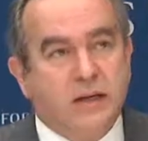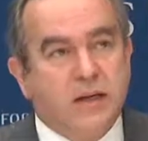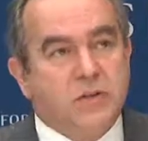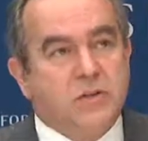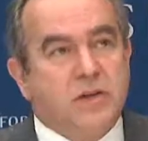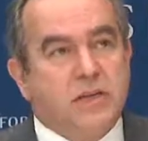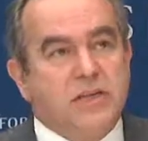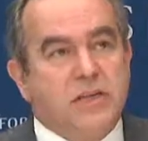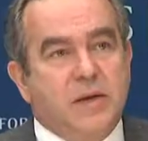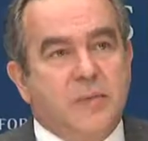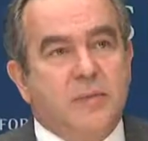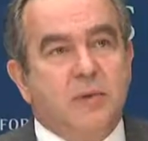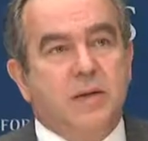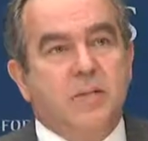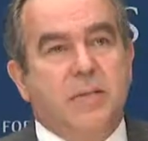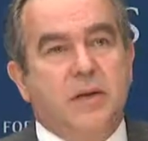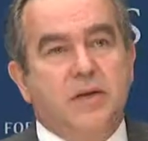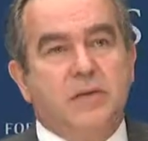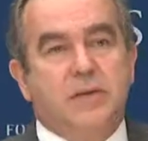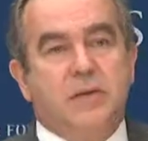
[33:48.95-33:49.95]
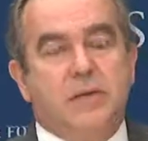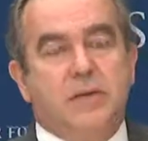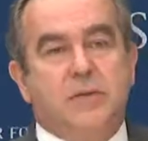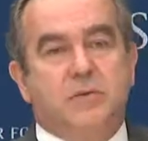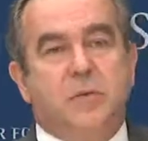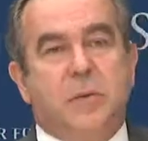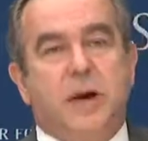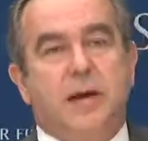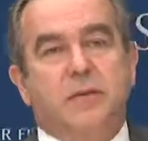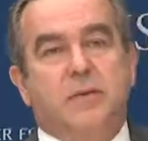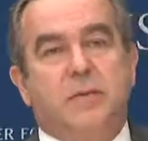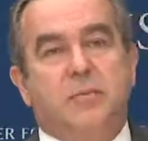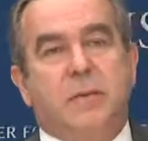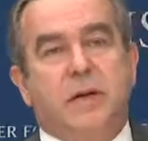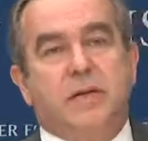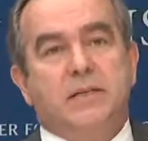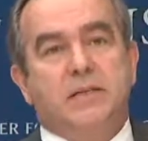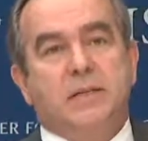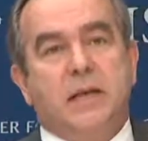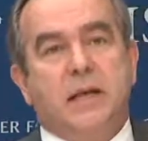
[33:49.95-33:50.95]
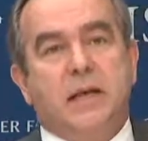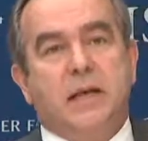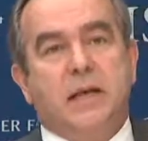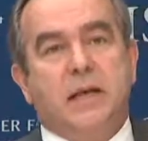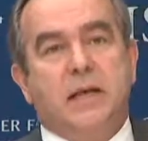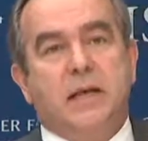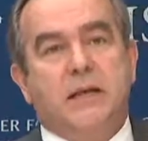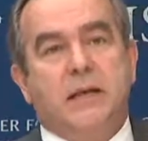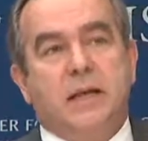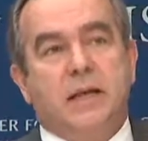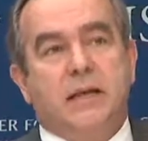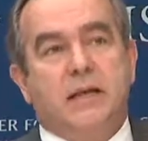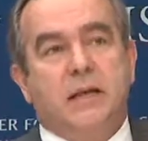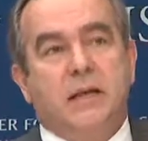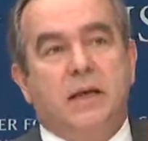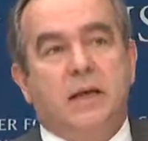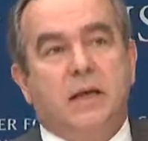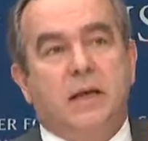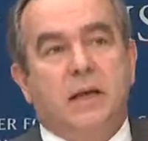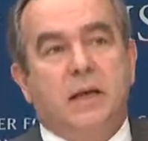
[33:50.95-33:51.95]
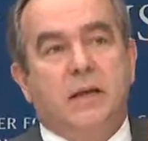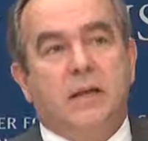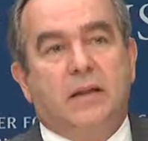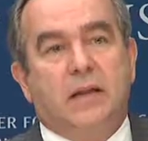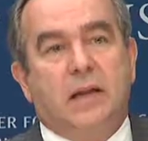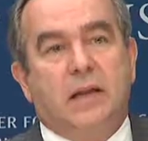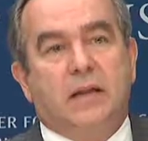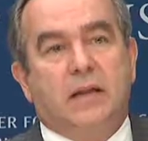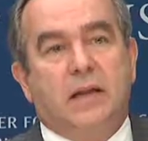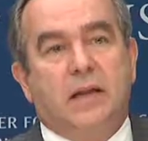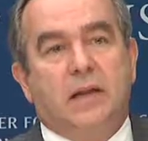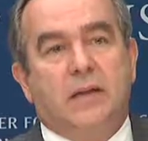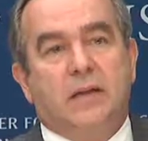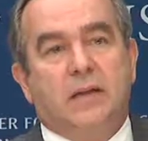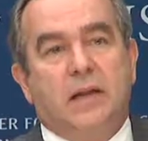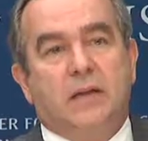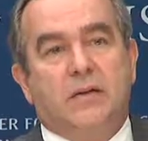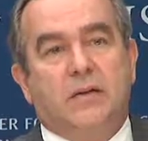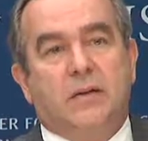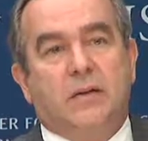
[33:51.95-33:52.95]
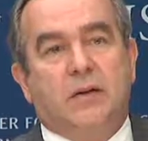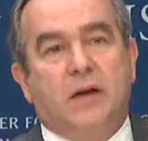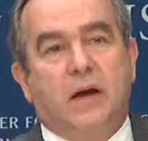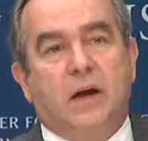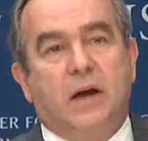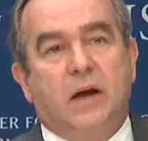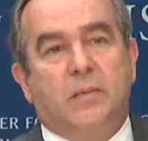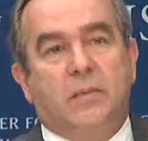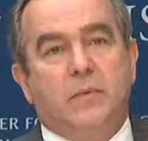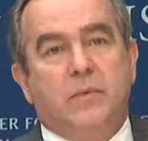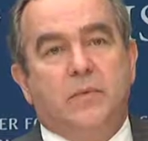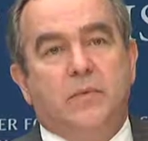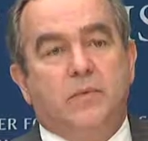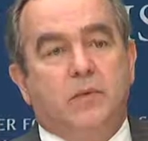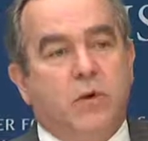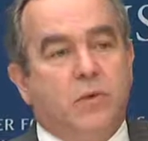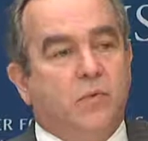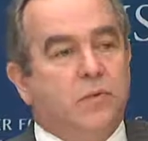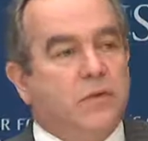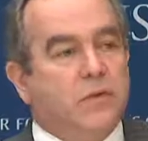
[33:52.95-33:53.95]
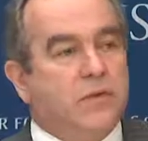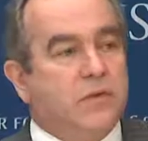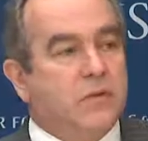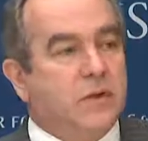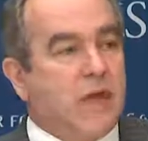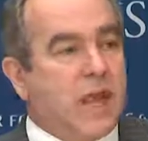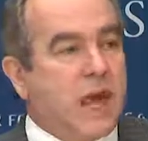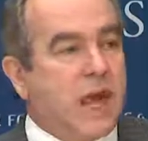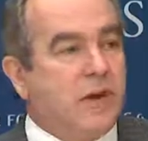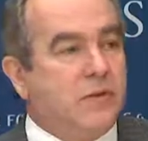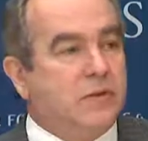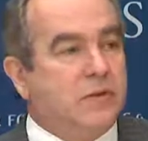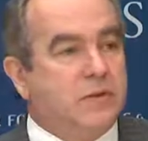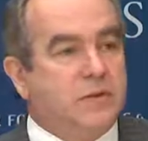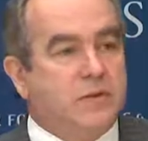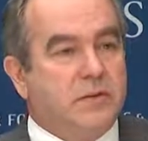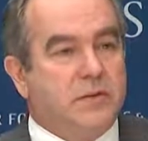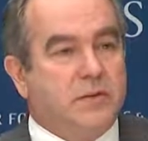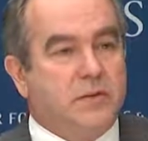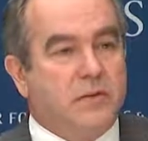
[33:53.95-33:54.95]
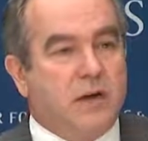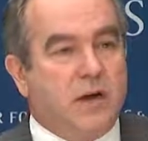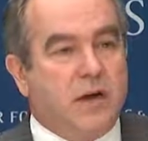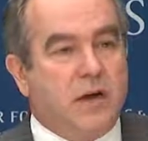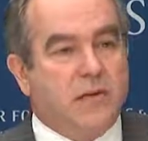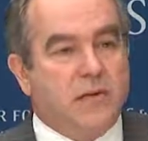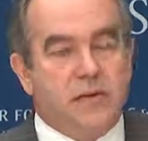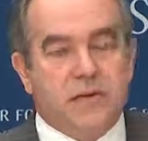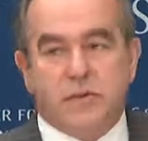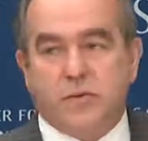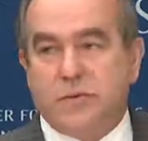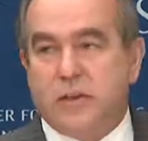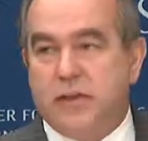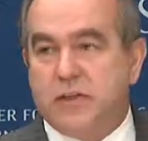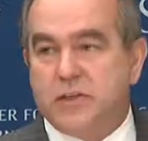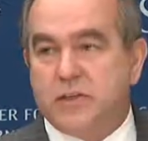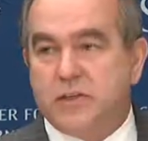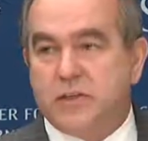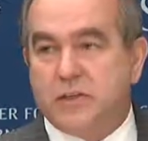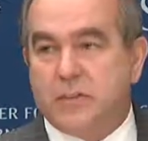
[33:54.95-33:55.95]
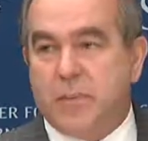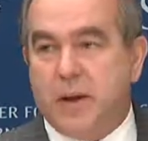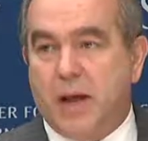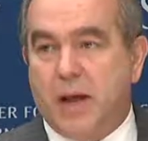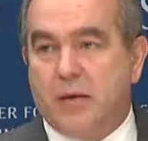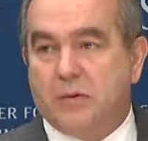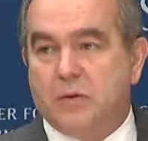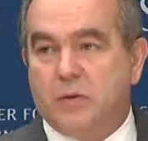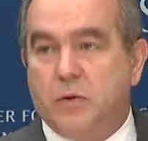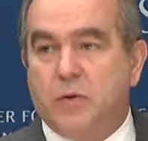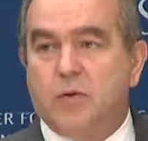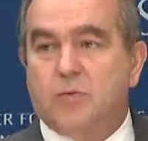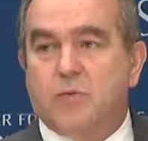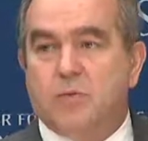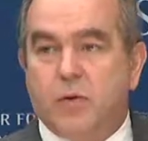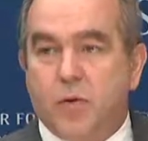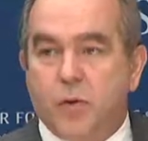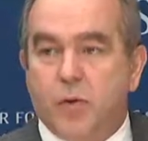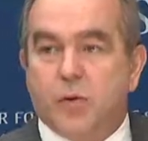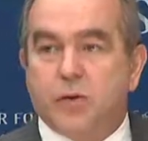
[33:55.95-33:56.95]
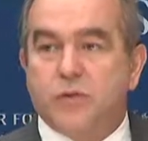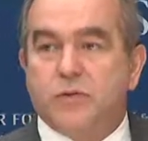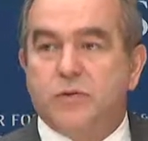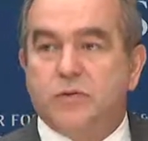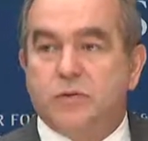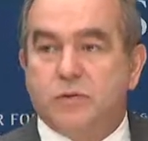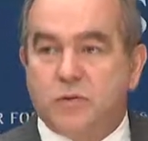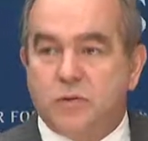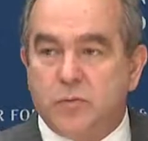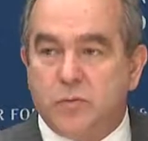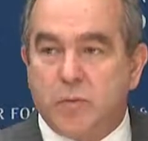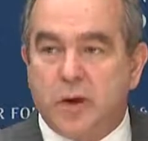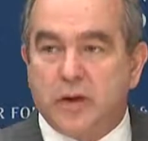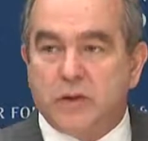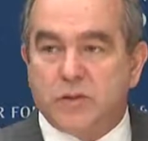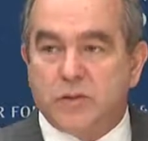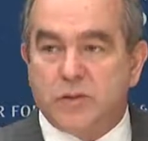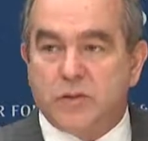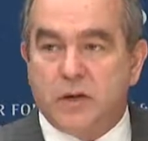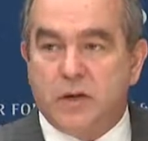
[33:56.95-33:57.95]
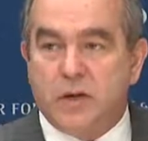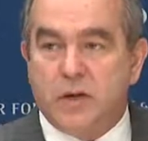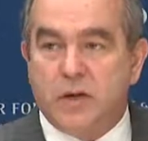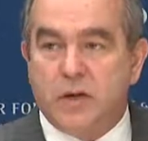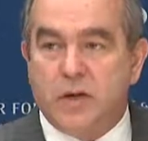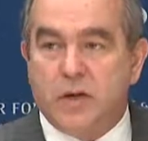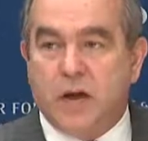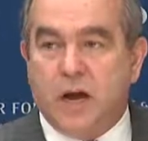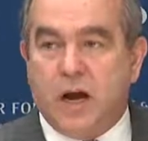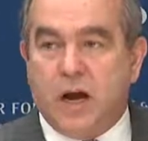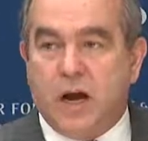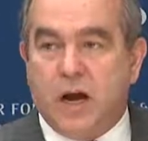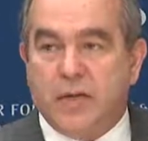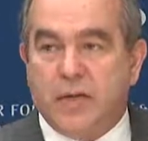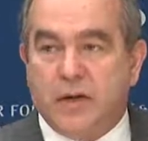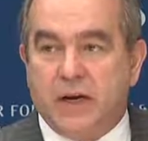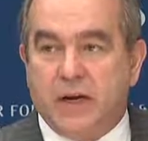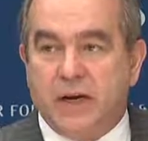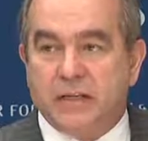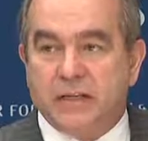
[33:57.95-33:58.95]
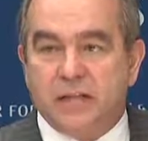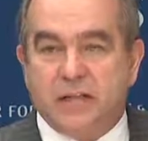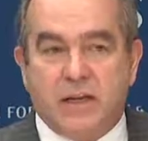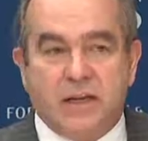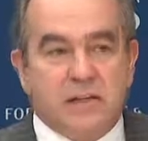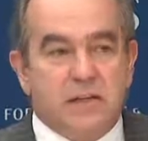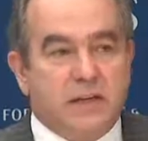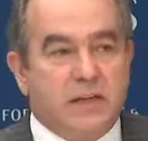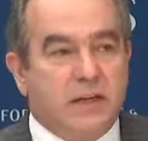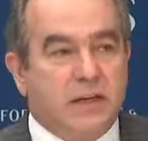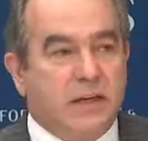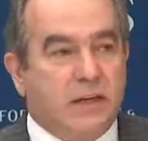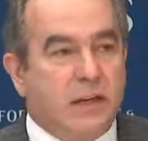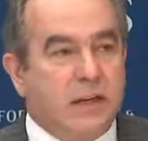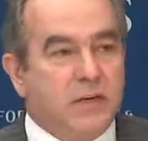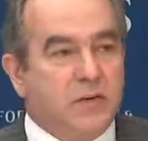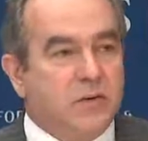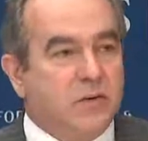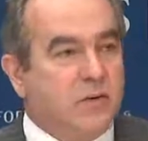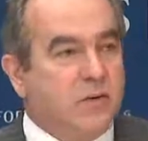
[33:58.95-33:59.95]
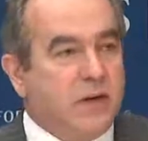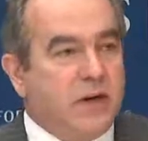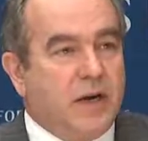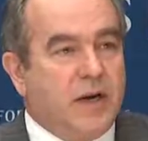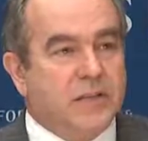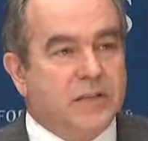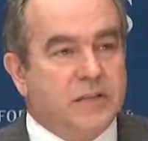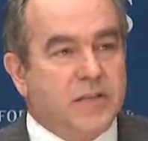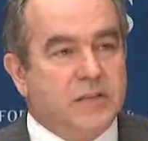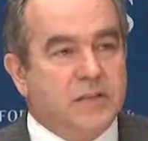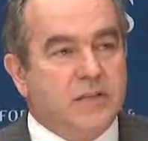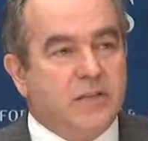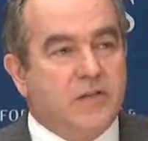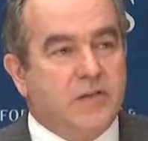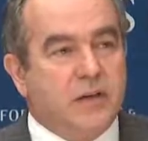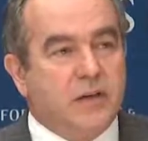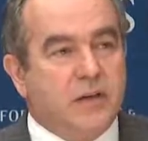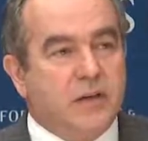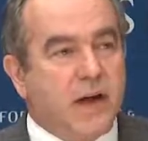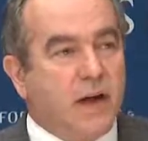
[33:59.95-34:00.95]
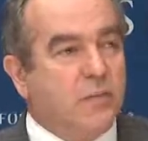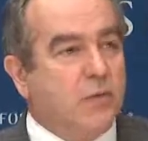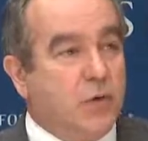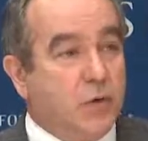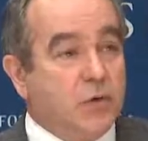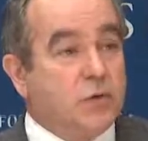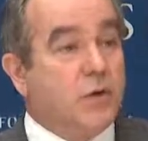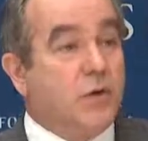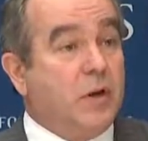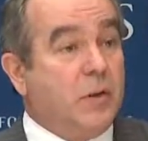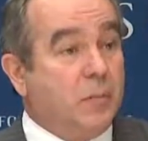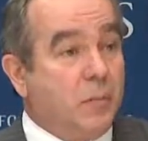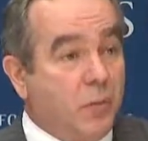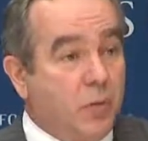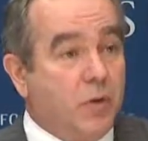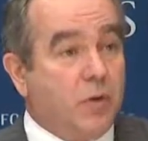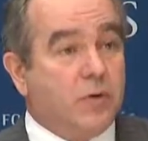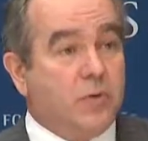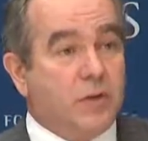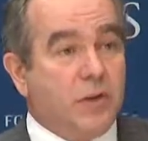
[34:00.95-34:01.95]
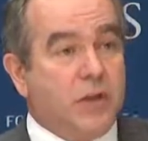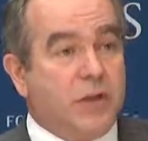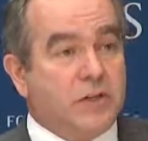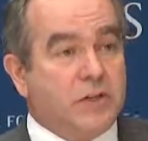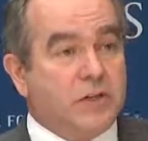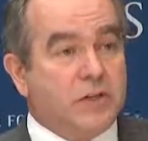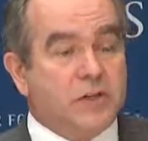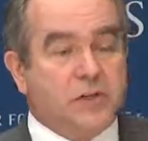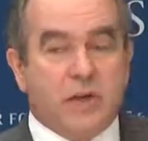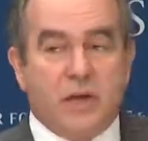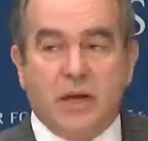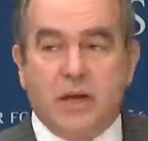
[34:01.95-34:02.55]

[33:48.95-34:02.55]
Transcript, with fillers: So I simply mention this by, by saying that, that, that um, don't count uh, this relationship out. Don't focus too much on the United States and Indonesia or the United States and Vietnam. Those are important relations.